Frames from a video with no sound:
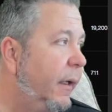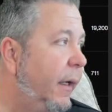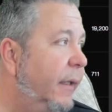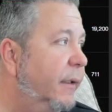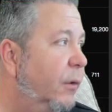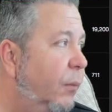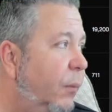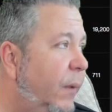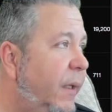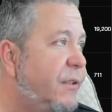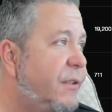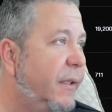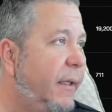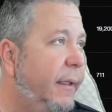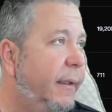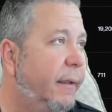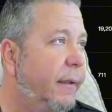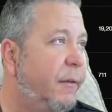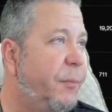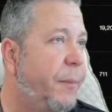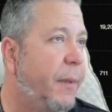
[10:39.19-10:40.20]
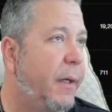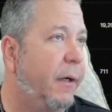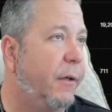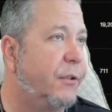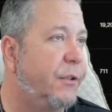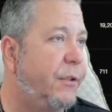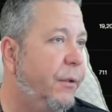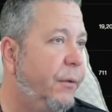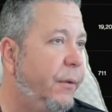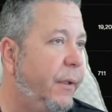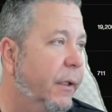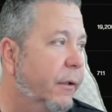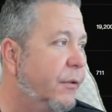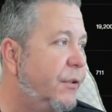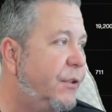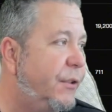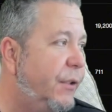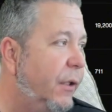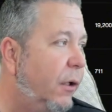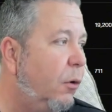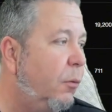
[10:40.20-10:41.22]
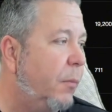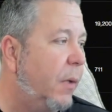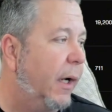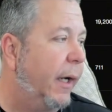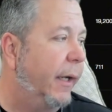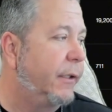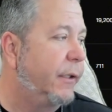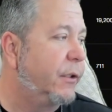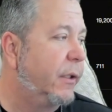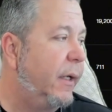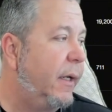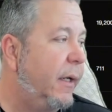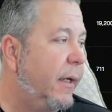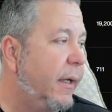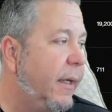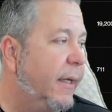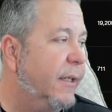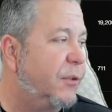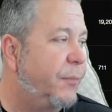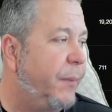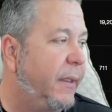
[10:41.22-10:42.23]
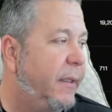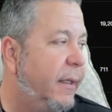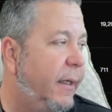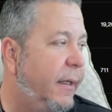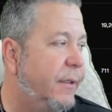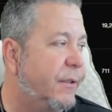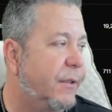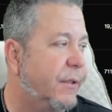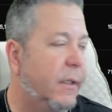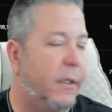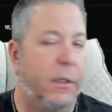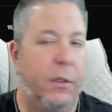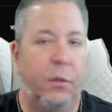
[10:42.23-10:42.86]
And the reason I love Spotter Studio so much is because